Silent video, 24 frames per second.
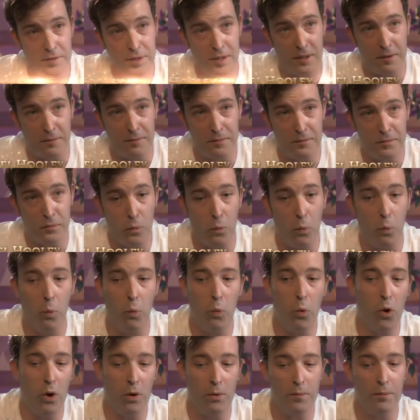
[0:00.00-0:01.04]

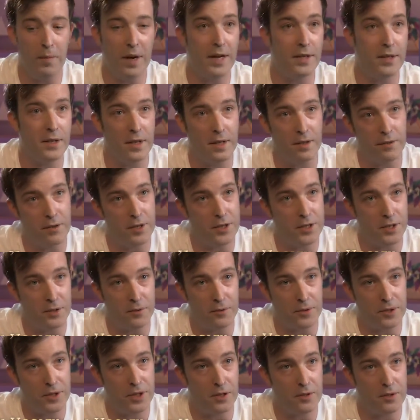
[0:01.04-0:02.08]
of what made the
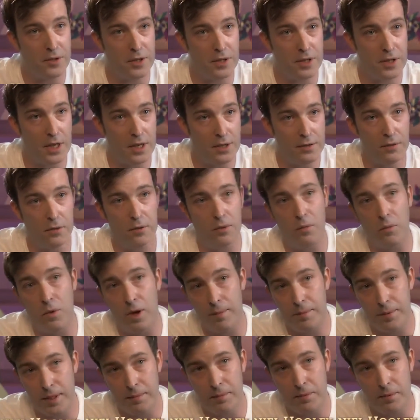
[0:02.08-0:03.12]
original so successful and
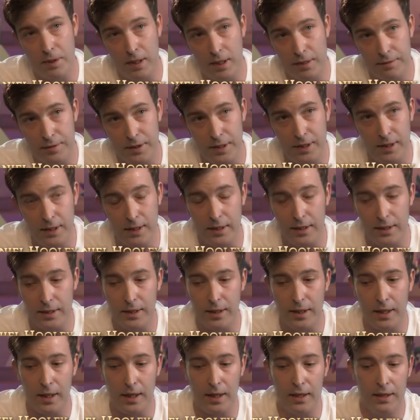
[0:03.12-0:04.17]
why people loved it,
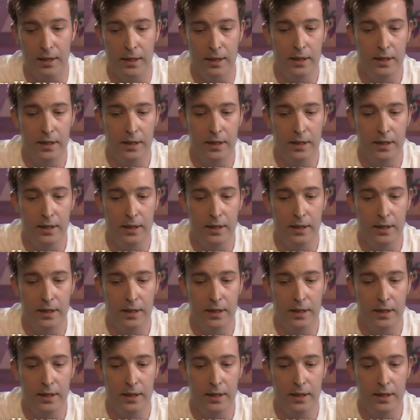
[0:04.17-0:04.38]
and